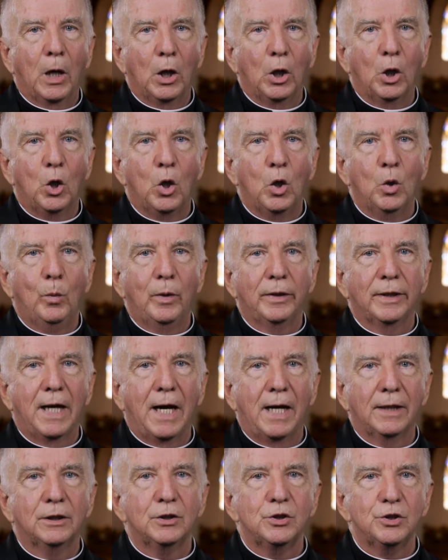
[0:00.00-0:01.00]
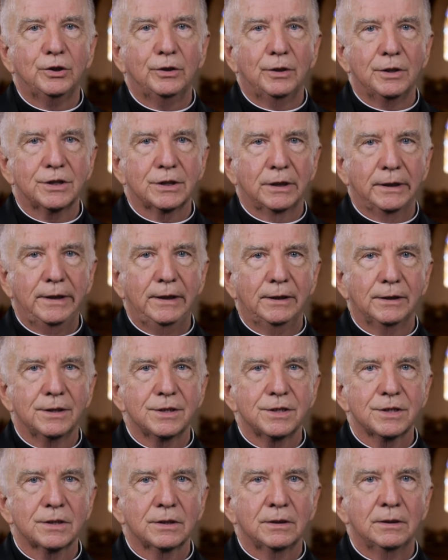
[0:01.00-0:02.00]
Along with other church
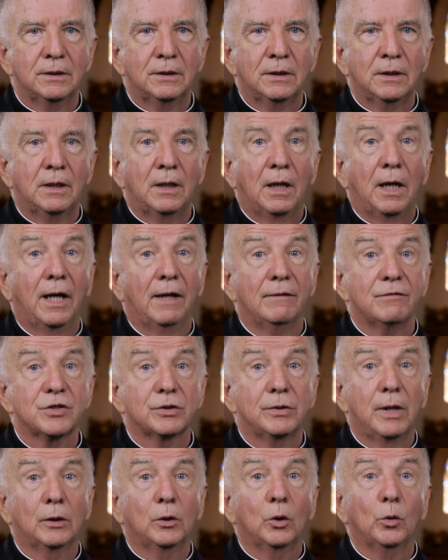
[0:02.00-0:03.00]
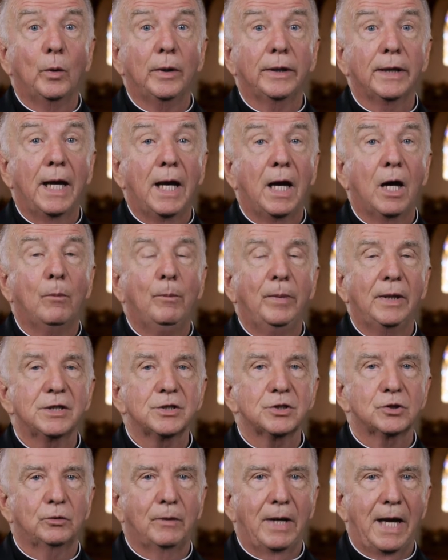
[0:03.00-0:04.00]
leaders, I have struggled with how
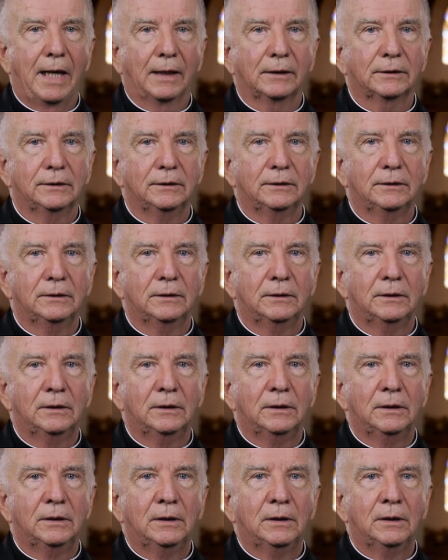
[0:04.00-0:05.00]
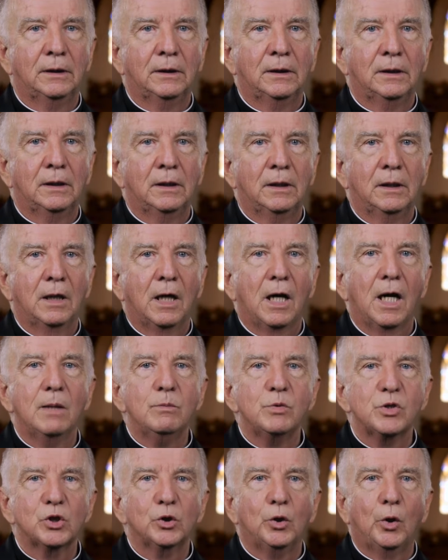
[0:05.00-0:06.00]
best to act.
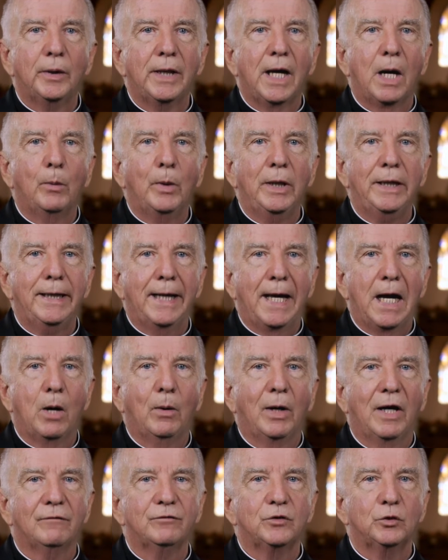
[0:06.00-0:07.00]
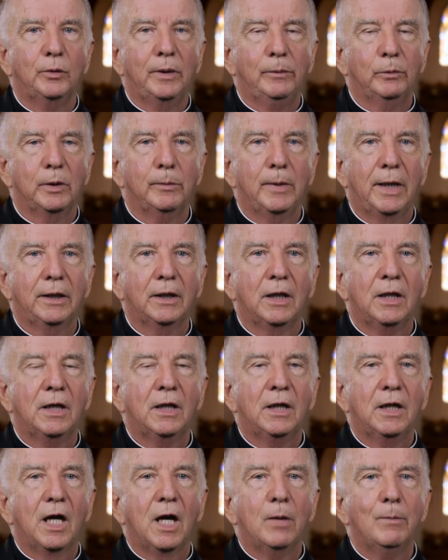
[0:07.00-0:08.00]
I'm sure that we now have to implement
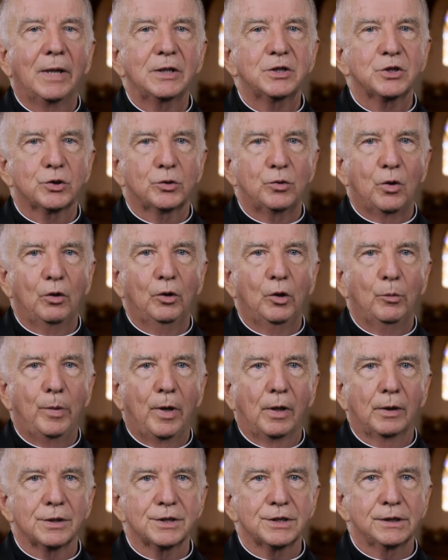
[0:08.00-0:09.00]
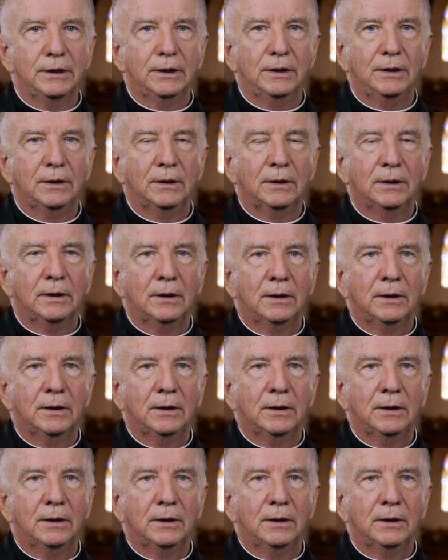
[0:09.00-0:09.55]
a much stronger policy